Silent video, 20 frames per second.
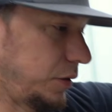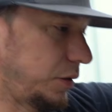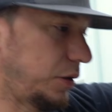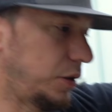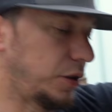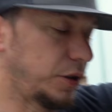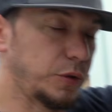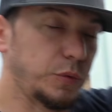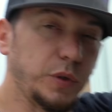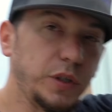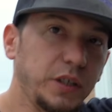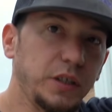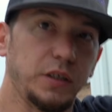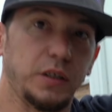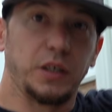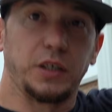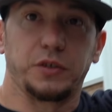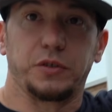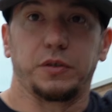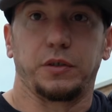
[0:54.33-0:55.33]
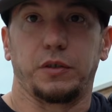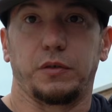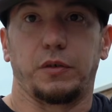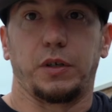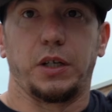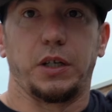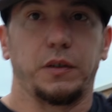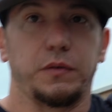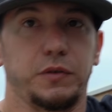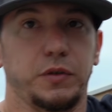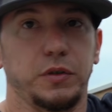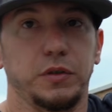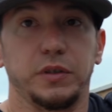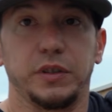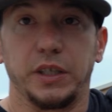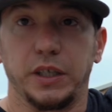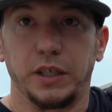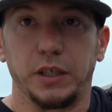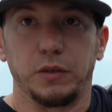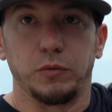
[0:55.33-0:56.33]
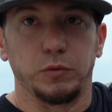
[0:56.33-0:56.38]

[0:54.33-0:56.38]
on the way, actually arrived today,